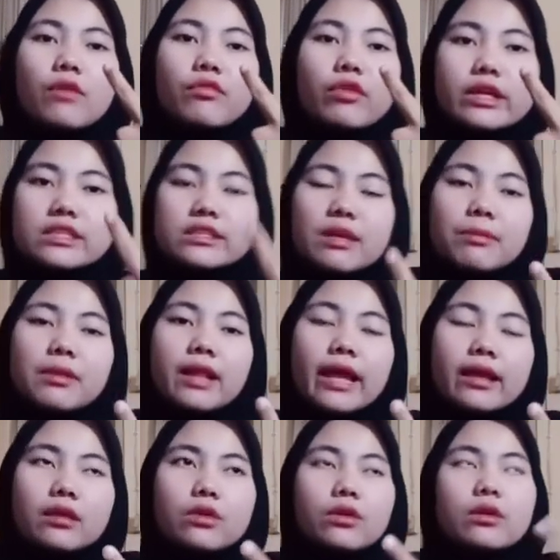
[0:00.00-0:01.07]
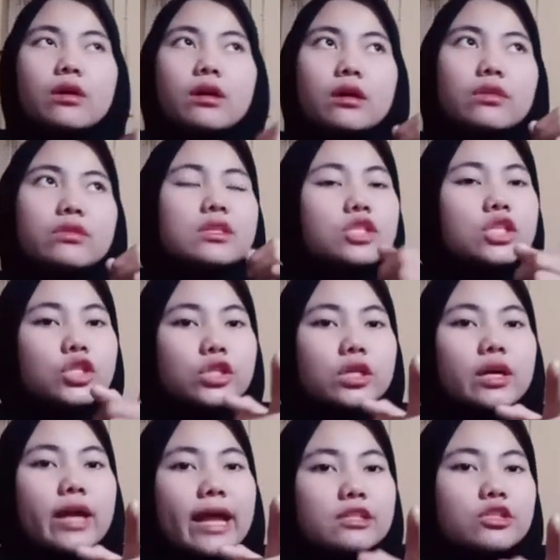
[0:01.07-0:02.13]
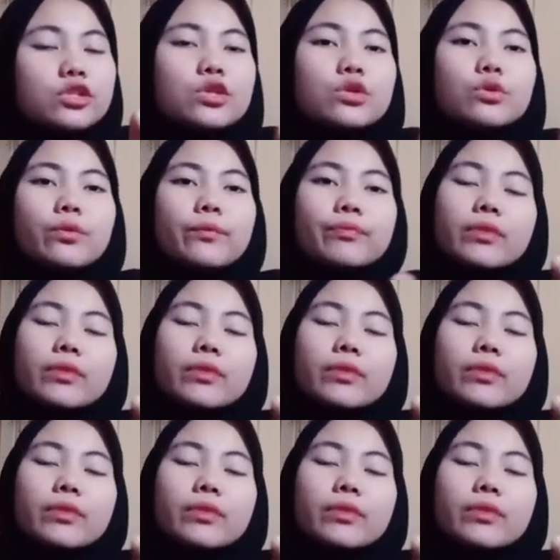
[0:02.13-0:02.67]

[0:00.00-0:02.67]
For example, like the teacher asks you,